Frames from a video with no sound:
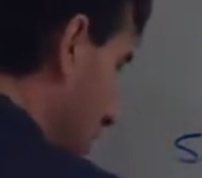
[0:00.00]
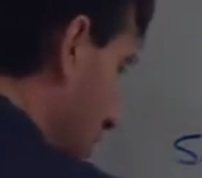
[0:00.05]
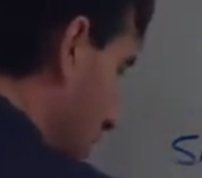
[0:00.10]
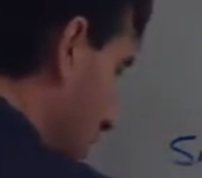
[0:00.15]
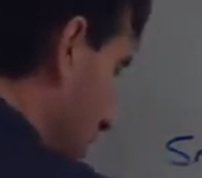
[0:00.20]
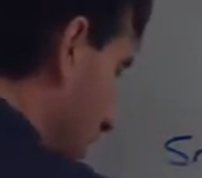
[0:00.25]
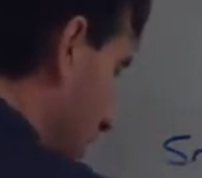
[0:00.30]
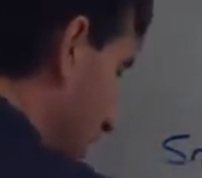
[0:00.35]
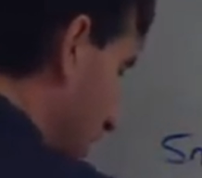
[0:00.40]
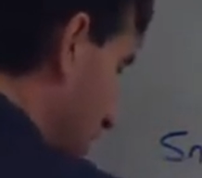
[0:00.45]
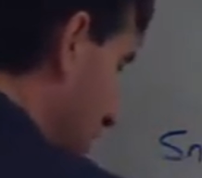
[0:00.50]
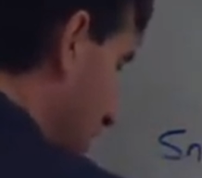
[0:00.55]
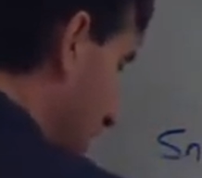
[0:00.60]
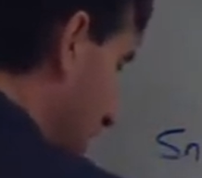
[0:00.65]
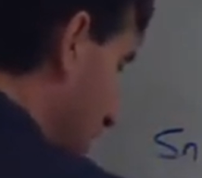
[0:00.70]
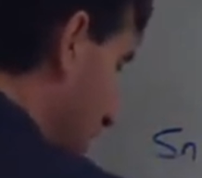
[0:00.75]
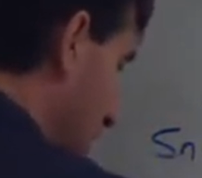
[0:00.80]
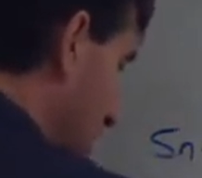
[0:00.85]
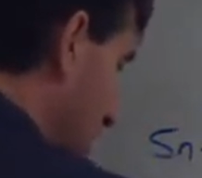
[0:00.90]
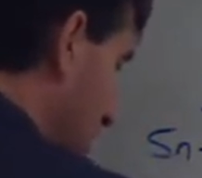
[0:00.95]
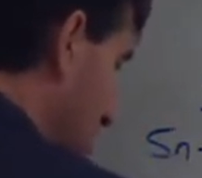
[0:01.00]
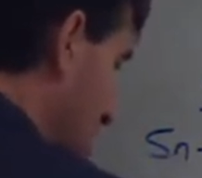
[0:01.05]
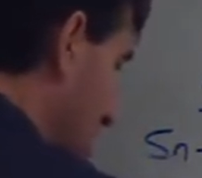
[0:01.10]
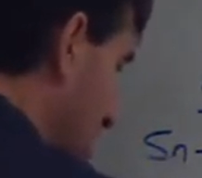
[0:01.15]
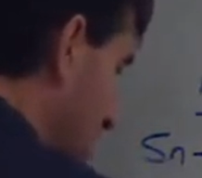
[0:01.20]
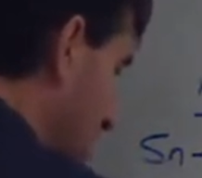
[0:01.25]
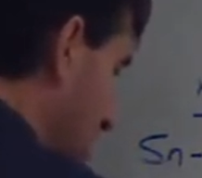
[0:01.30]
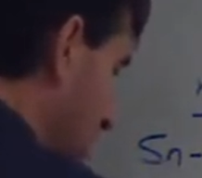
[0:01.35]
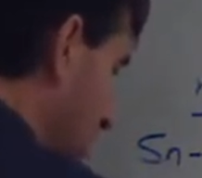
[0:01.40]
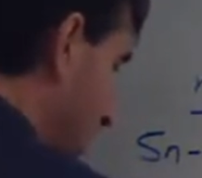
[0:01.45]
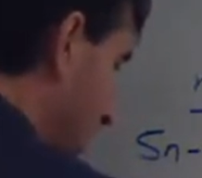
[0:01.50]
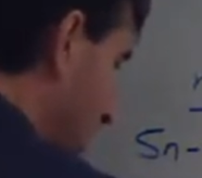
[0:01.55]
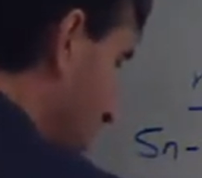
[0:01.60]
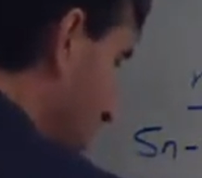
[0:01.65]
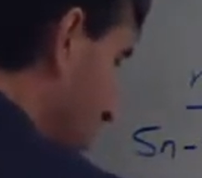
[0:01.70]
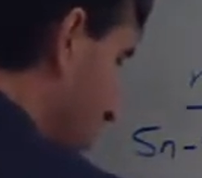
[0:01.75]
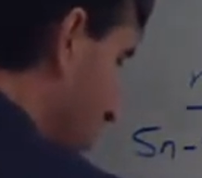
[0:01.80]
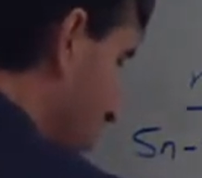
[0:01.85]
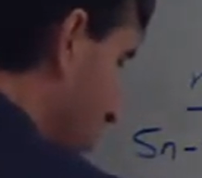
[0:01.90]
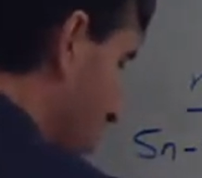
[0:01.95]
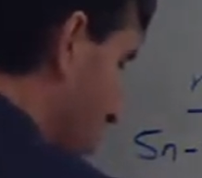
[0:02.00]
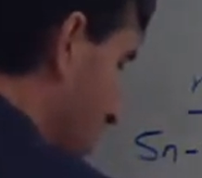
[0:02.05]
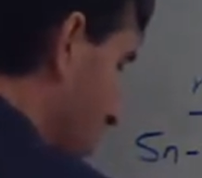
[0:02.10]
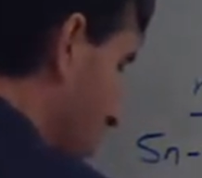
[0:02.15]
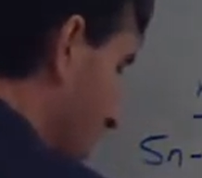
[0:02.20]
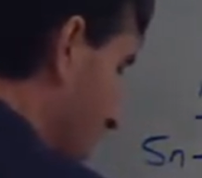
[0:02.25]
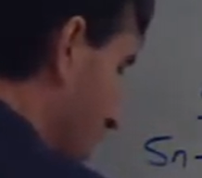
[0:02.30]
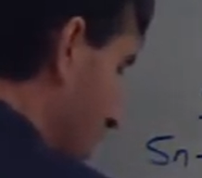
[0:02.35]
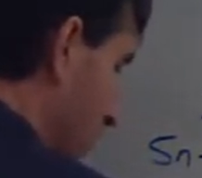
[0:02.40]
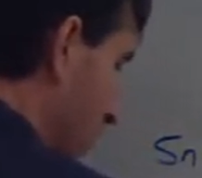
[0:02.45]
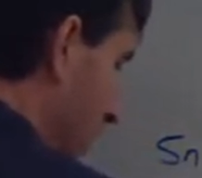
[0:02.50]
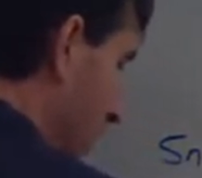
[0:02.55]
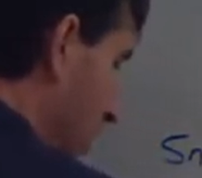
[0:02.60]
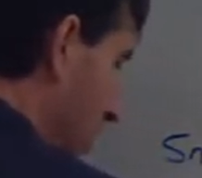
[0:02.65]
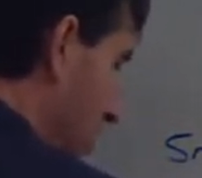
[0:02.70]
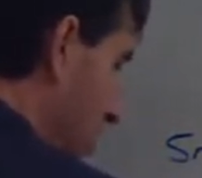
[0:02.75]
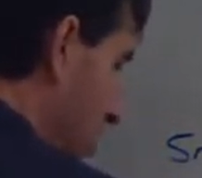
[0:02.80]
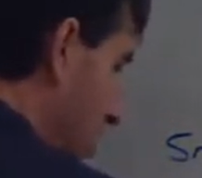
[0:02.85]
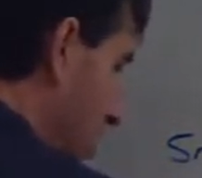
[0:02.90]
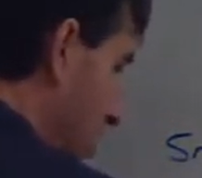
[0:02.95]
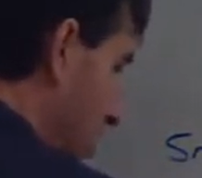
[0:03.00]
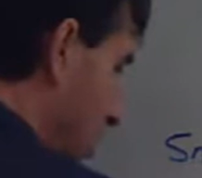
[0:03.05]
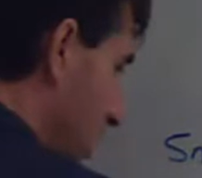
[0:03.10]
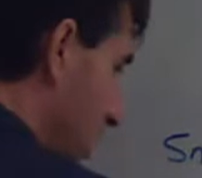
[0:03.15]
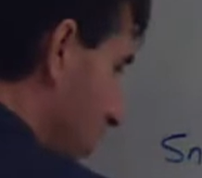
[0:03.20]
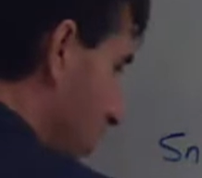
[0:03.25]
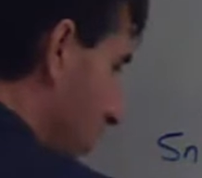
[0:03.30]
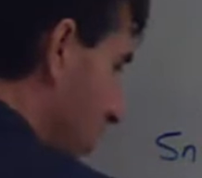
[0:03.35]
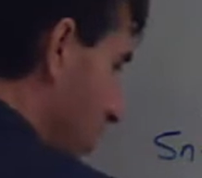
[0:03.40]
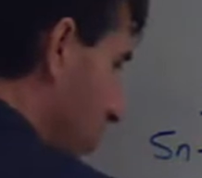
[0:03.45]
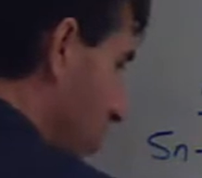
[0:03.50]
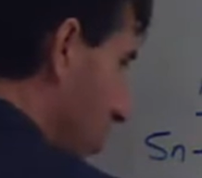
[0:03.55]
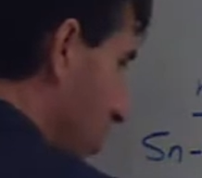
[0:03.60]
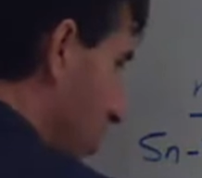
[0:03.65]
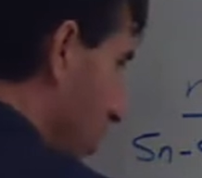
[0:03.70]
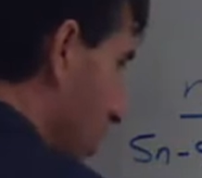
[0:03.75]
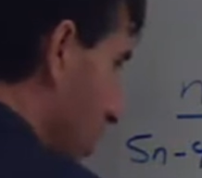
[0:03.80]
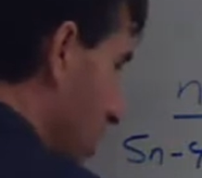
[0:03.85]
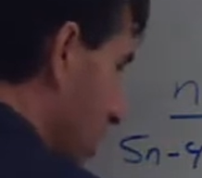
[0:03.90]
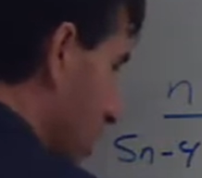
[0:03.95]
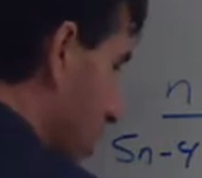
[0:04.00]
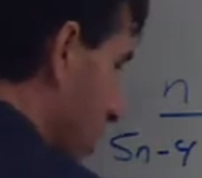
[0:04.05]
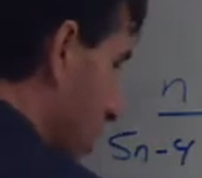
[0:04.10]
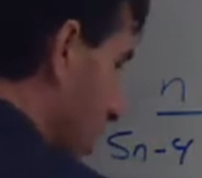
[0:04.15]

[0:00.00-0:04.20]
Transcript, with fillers: 5 times 2 minus 4. 5 times 2 is 10 minus 4 is